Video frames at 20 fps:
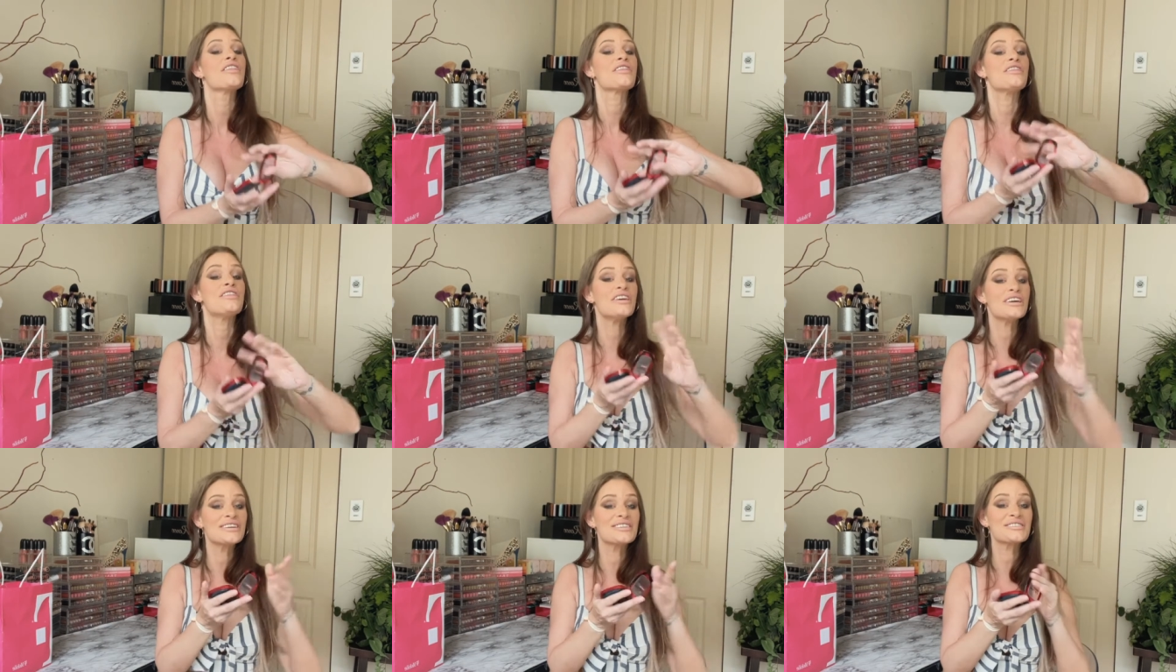
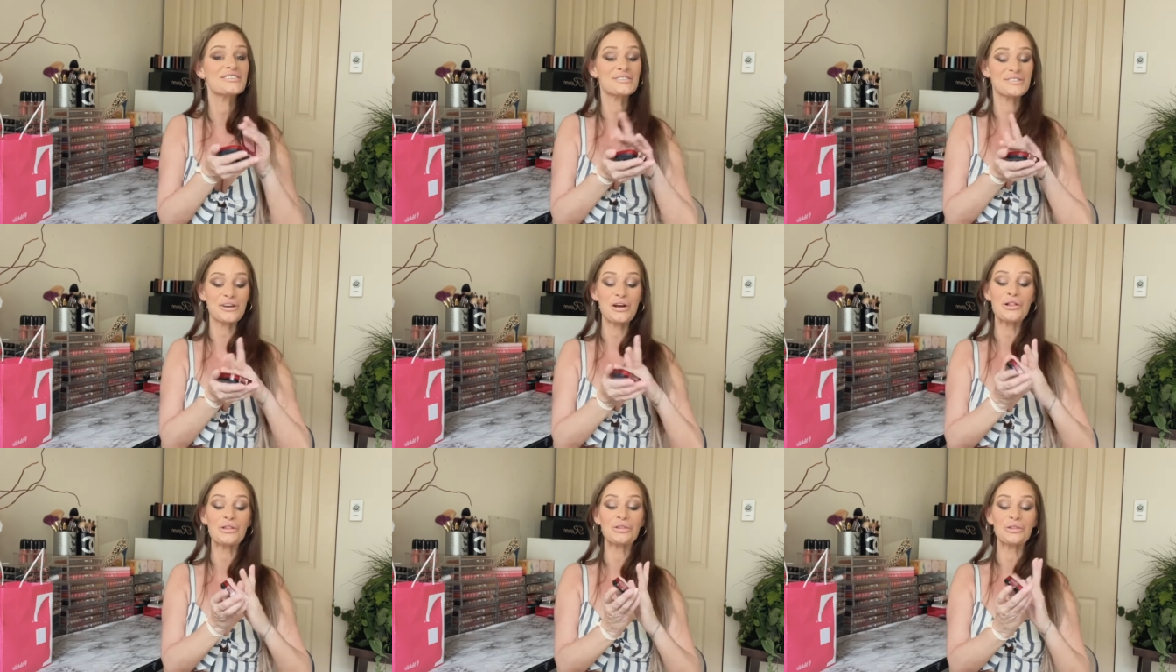this
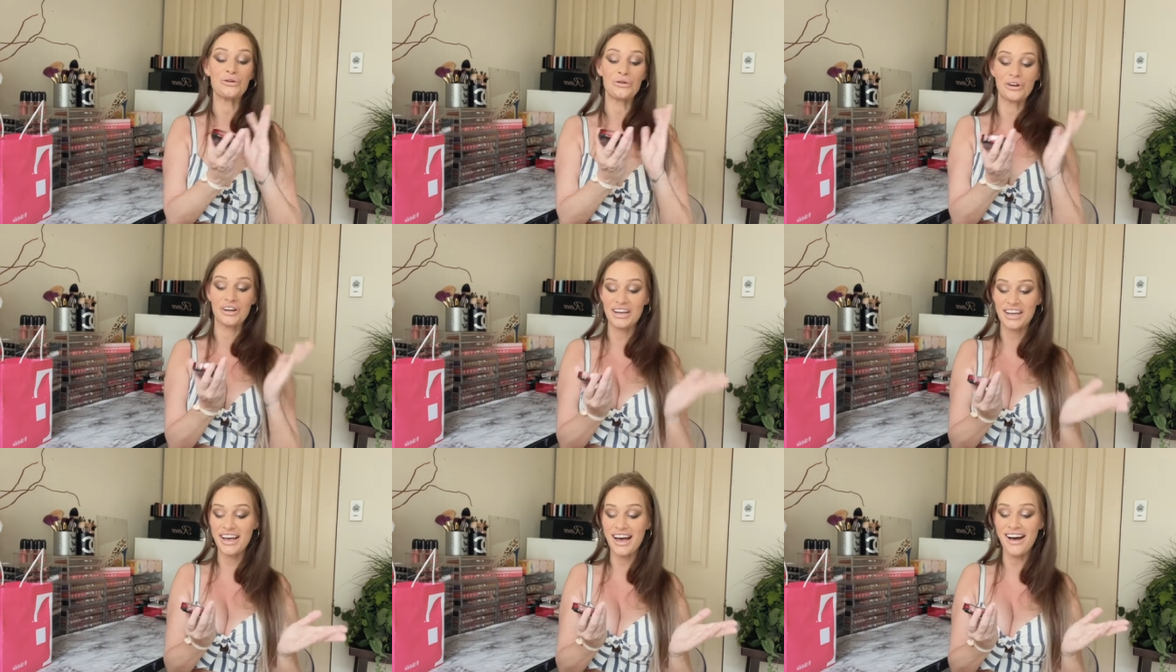
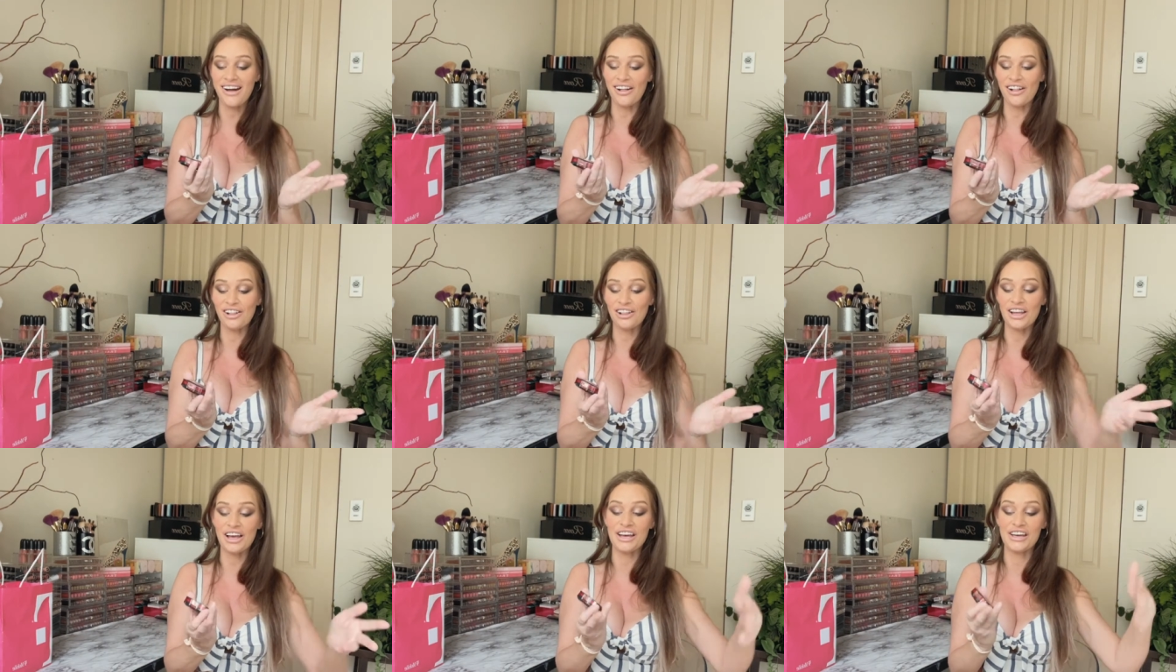
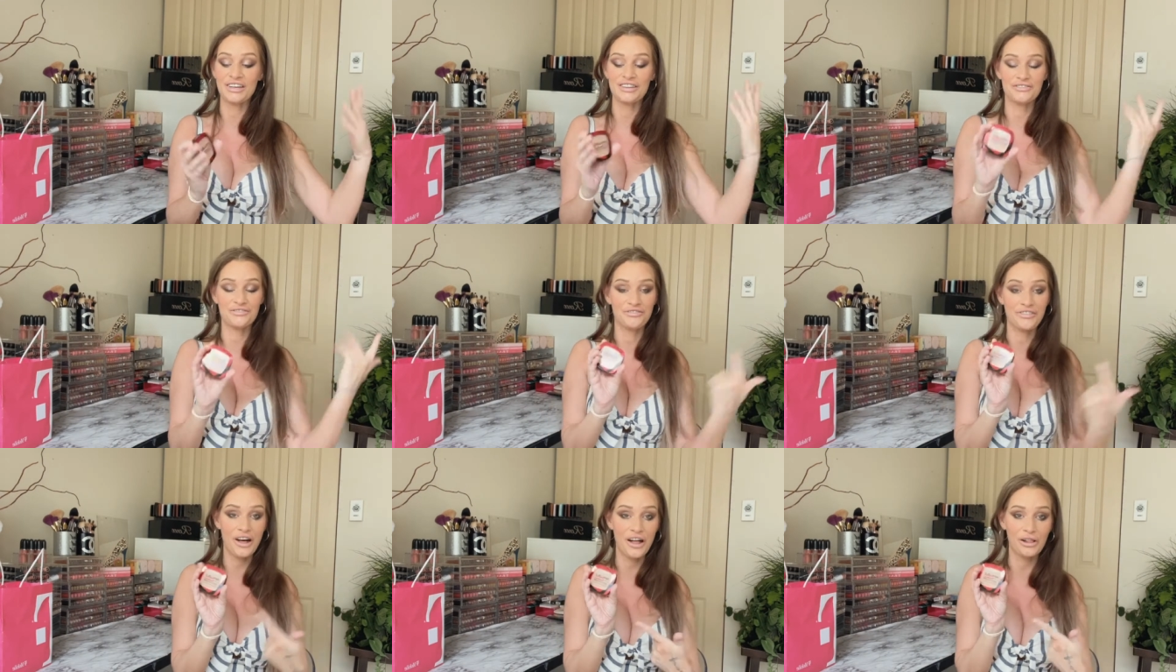L'Oréal
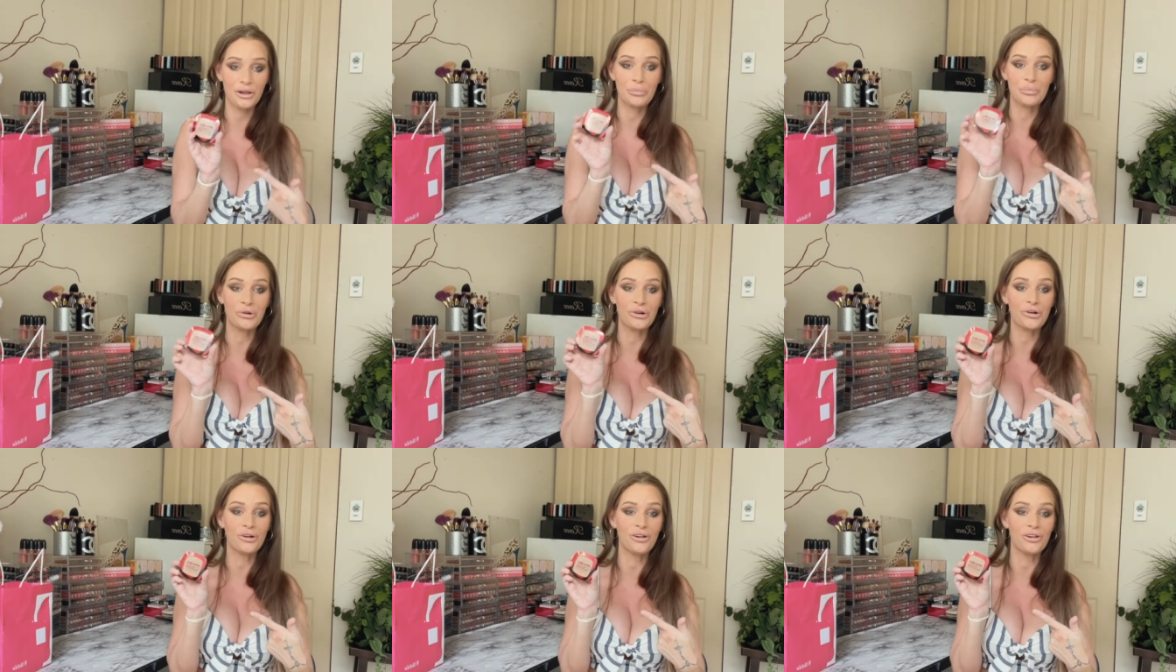
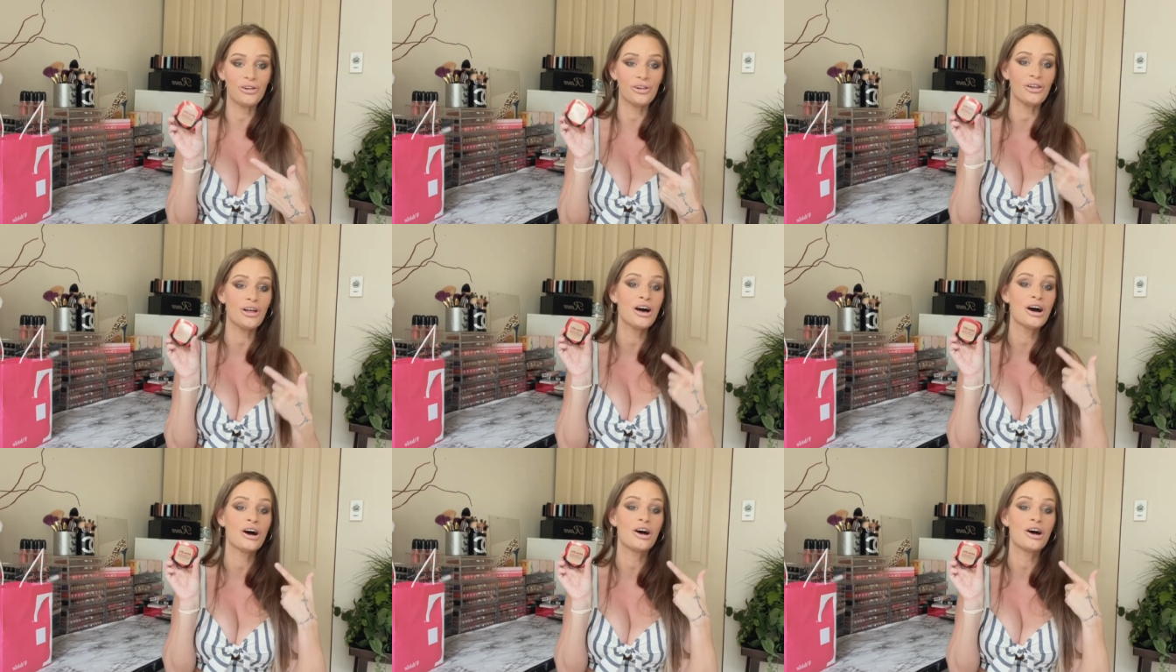Infallible